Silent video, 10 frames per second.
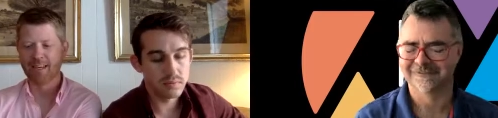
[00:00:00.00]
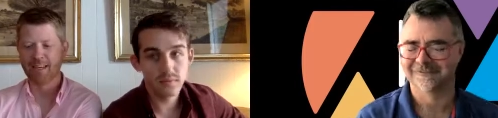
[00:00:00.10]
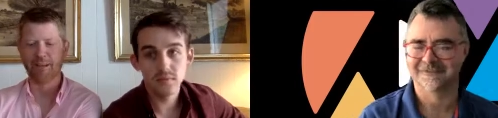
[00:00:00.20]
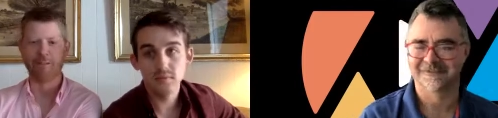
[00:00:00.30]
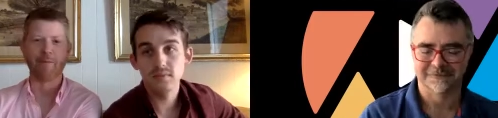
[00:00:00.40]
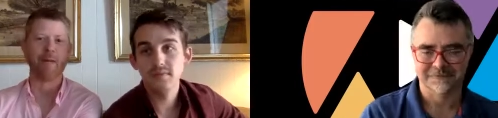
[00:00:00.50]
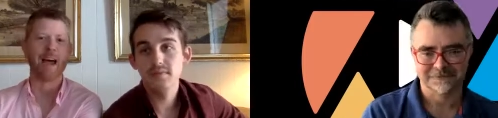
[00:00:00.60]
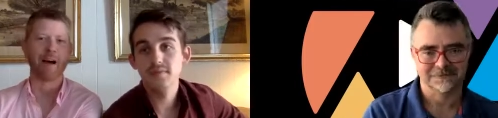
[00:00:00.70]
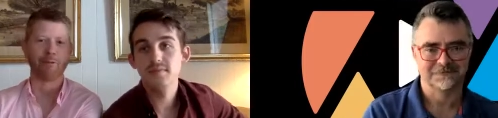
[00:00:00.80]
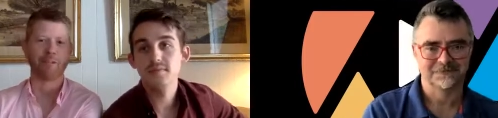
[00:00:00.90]
Speaker 1: you know that
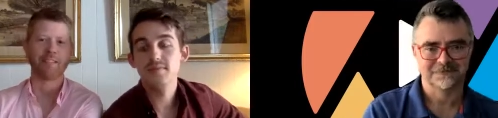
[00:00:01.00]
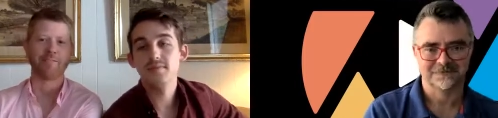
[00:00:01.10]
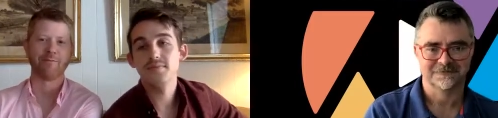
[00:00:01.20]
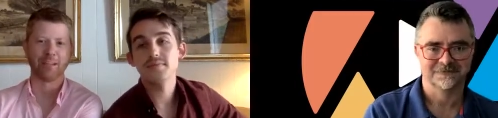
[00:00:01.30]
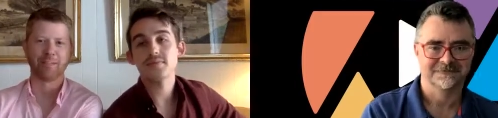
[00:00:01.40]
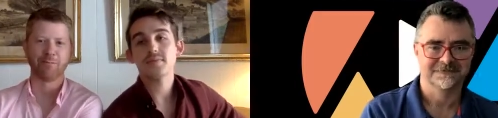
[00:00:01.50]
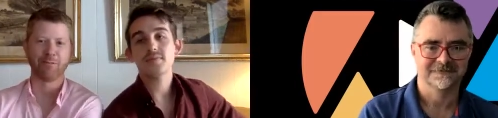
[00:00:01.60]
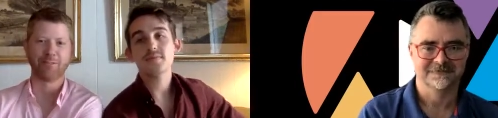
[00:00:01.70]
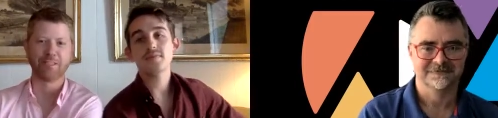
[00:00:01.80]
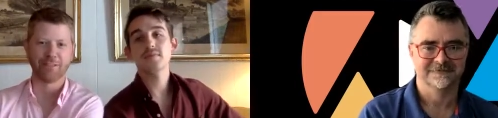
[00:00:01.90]
power that's
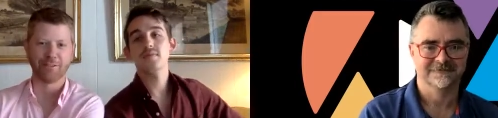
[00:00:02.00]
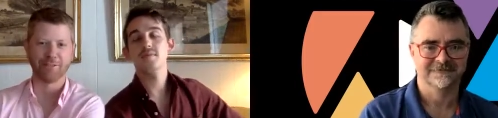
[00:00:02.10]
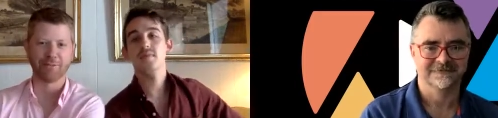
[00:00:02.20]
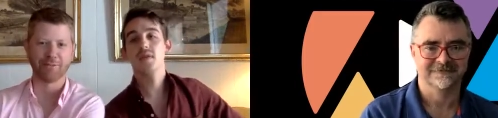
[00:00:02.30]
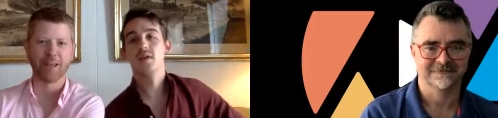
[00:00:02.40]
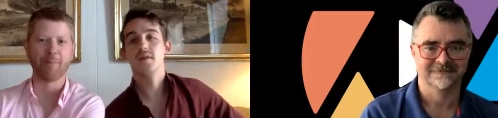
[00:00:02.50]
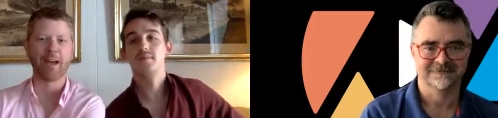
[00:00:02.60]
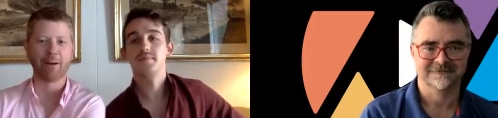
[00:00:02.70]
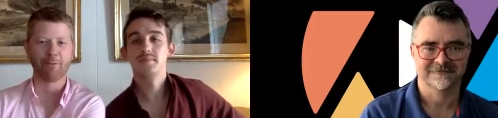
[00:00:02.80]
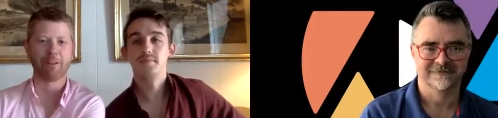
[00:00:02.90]
available to you, that
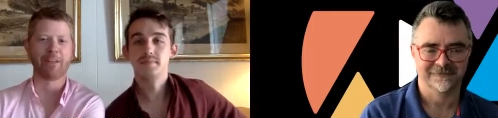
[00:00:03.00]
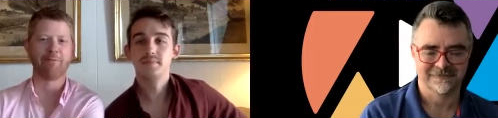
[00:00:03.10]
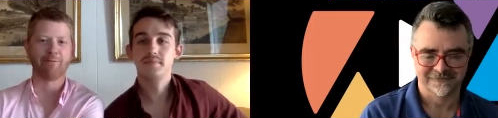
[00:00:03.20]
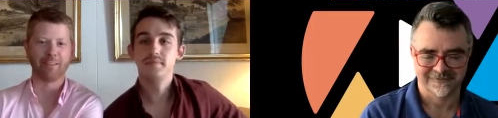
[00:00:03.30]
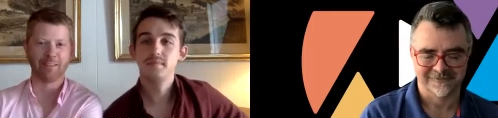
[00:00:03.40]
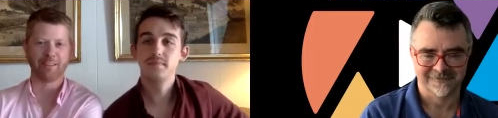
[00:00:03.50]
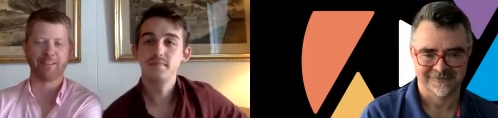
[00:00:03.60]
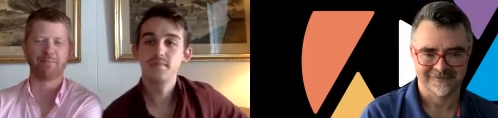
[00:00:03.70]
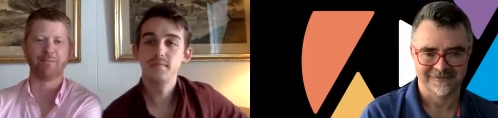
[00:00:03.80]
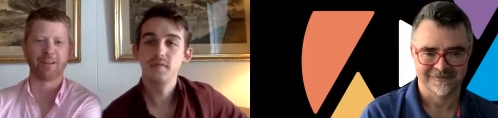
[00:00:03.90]
power that you
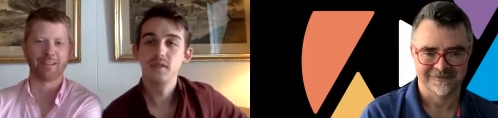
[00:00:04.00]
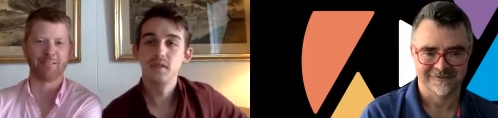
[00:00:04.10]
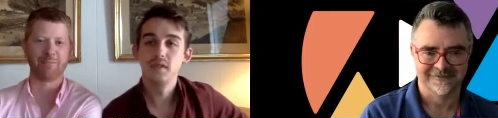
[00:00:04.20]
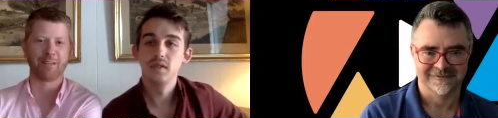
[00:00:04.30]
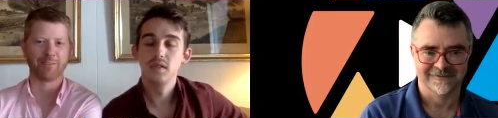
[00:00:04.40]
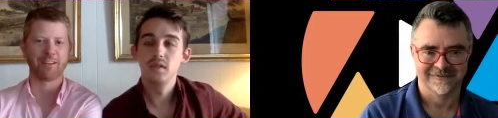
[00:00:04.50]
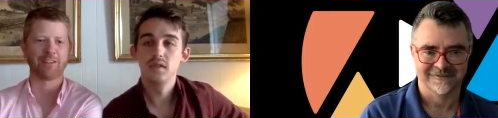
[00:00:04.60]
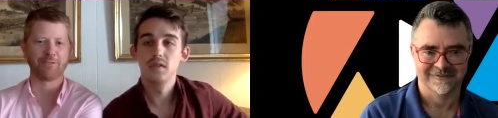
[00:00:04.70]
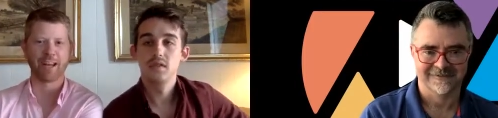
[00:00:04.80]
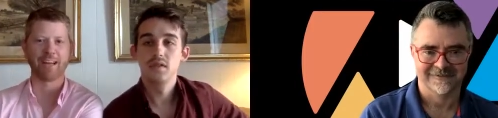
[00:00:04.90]
feel and embody when you're
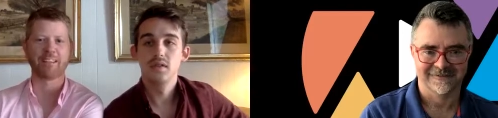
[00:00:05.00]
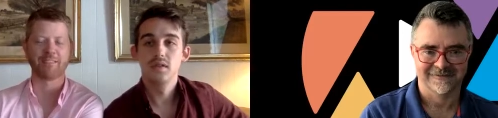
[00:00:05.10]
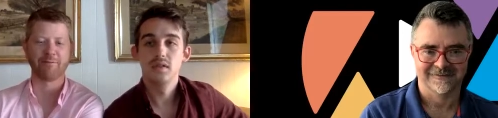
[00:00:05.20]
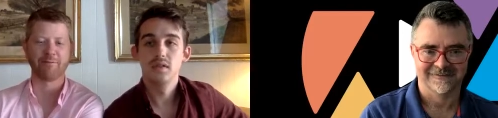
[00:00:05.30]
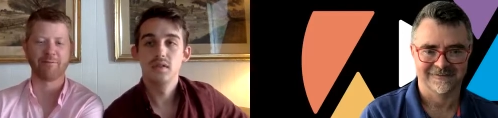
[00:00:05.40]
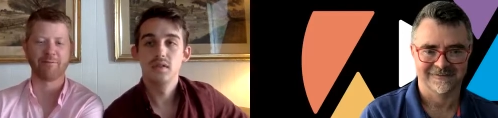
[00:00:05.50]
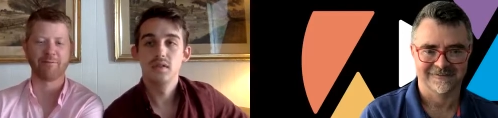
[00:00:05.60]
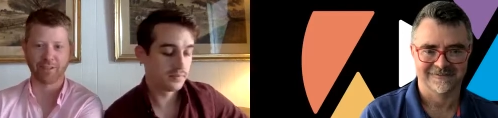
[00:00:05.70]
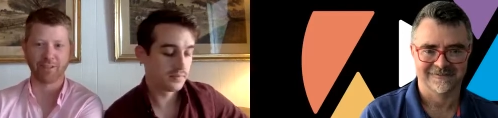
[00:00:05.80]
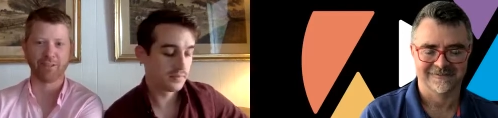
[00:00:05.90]
in drag is
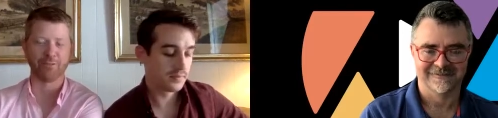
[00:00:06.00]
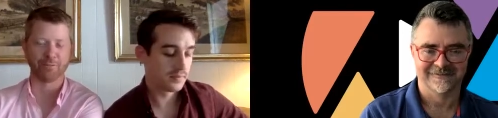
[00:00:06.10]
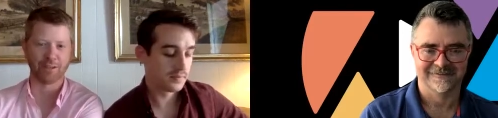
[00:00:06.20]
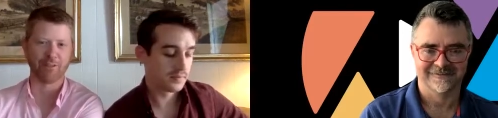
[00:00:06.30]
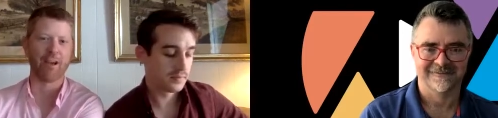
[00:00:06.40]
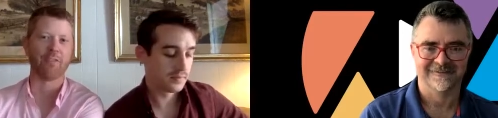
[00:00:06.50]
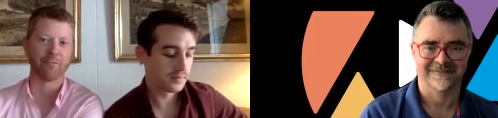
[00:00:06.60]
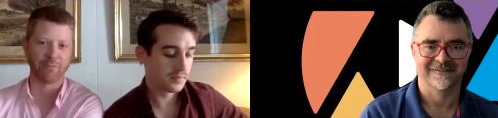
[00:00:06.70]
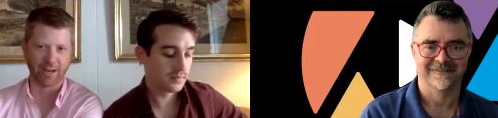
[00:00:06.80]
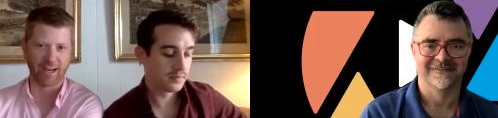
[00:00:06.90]
available to you when you're
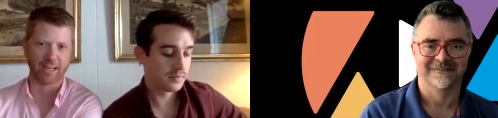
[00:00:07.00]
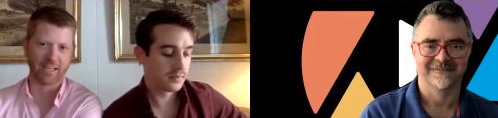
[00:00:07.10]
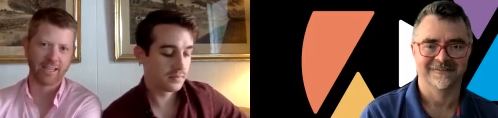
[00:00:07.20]
out of drag.